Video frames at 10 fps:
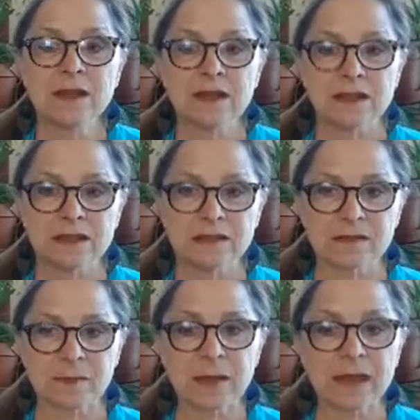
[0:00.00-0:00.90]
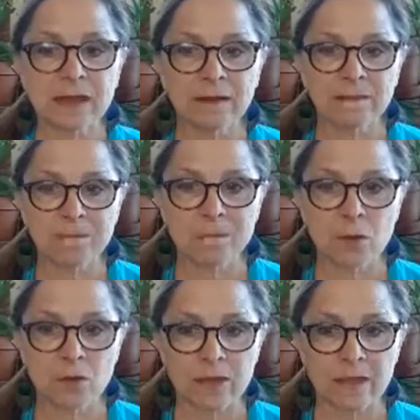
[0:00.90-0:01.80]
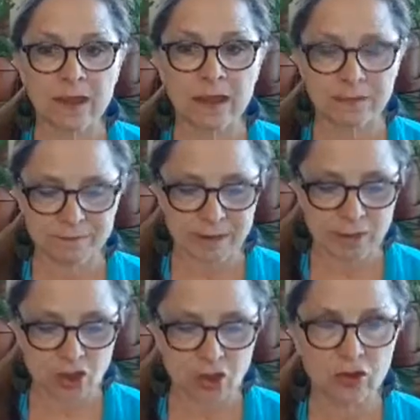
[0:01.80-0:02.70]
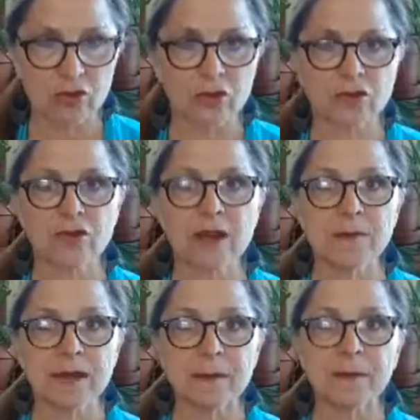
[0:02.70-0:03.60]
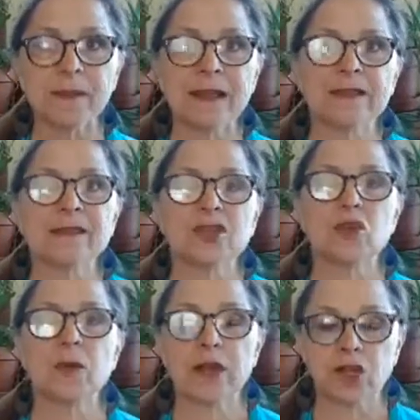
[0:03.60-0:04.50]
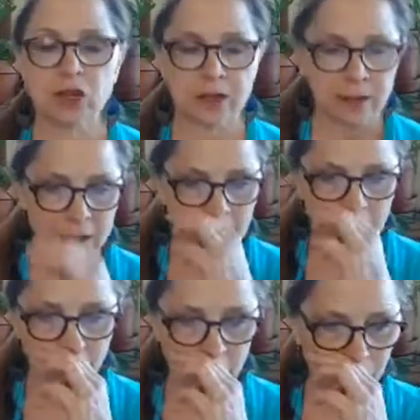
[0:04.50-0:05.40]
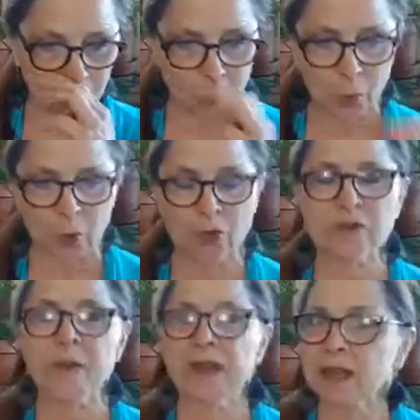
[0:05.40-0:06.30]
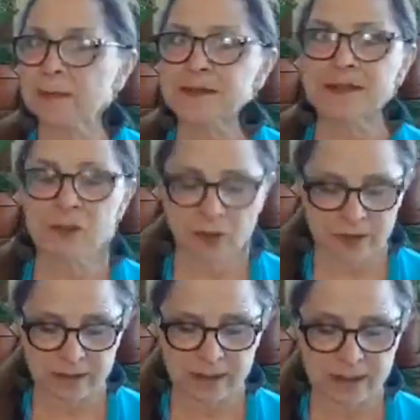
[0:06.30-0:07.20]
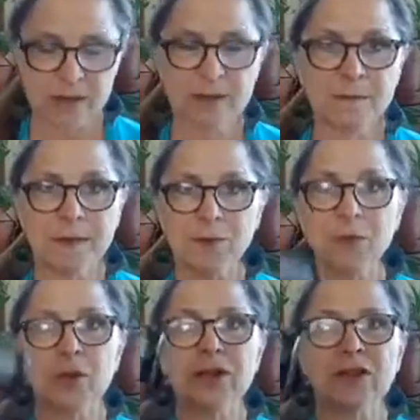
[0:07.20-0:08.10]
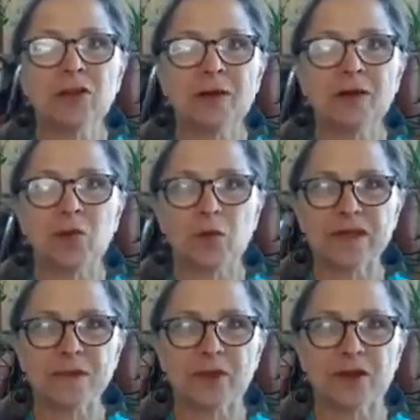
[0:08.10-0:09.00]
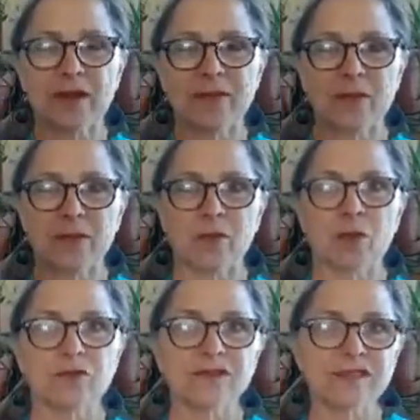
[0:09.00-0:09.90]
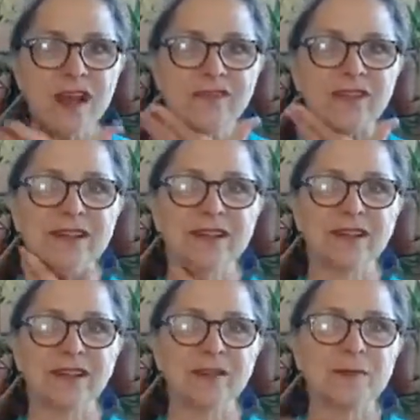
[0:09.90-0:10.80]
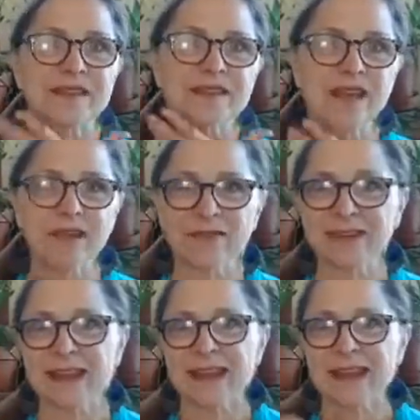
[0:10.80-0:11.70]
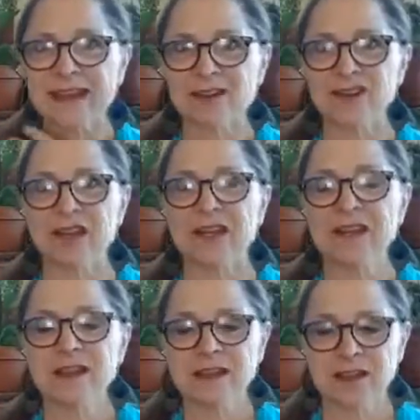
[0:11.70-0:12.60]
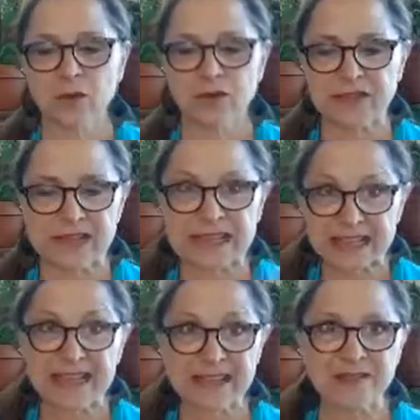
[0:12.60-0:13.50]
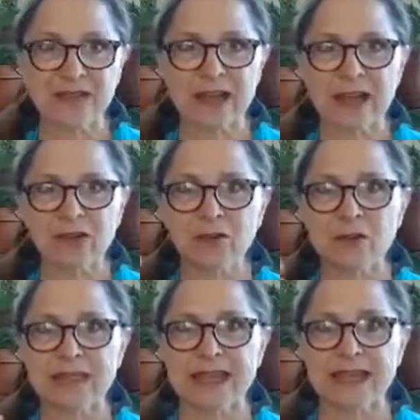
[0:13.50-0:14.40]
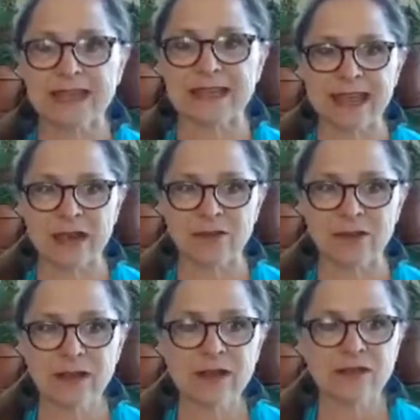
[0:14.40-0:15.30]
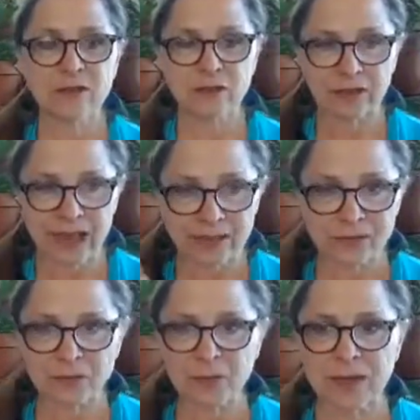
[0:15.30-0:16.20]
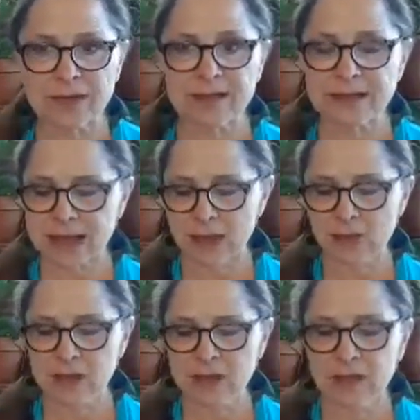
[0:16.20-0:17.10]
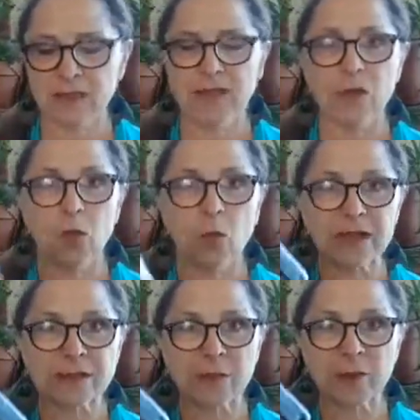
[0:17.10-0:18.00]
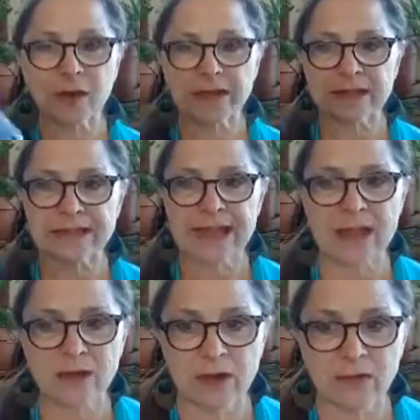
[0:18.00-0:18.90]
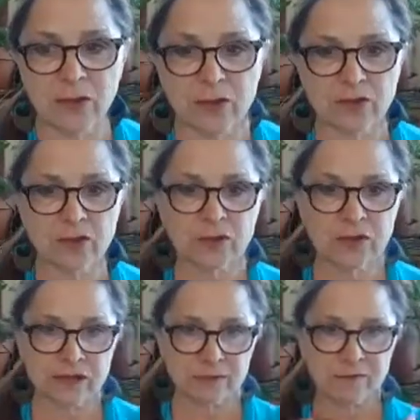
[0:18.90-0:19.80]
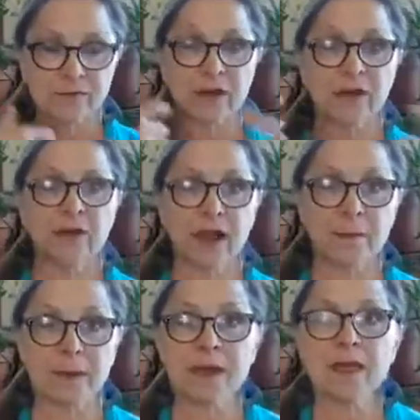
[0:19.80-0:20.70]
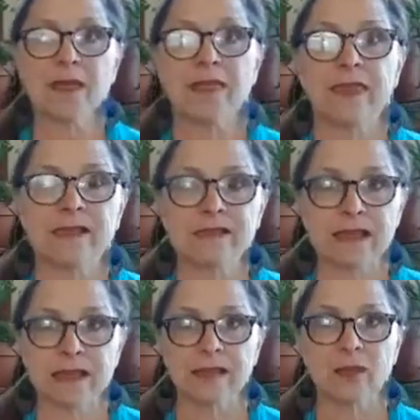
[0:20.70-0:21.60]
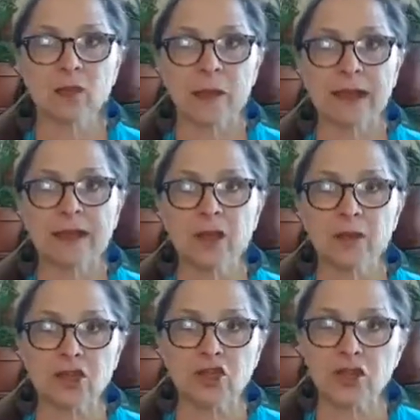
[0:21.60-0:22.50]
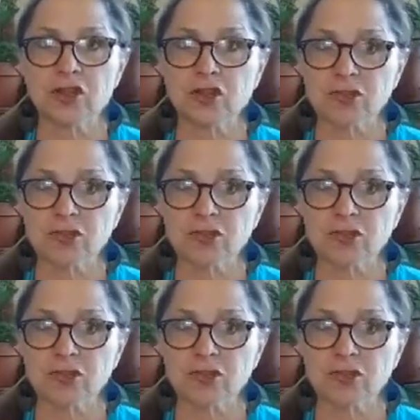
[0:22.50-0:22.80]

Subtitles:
is speaking more than they maybe should, or trying to manipulate a situation through their words, making up stories, maybe put a little bit of whisper on their throat, soften a little bit, soften that energy. So if it's excessive, like, how can we take it down? So the lavender brings it down, the whisper brings it down. And for those who need to fire it up, things like the oregano and ginger